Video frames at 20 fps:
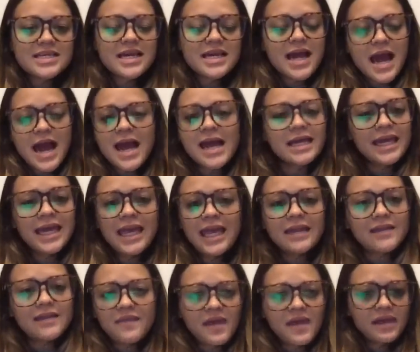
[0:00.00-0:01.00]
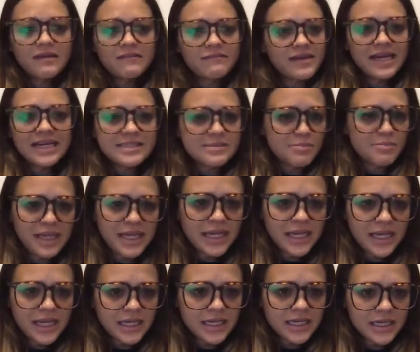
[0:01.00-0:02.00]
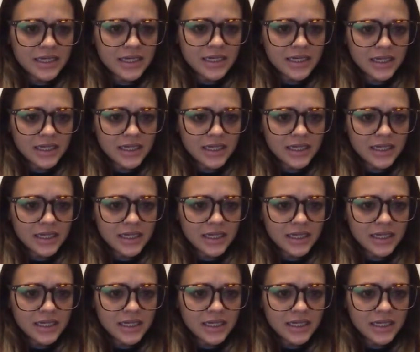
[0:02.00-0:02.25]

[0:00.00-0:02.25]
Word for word: Like, I can't let that affect me.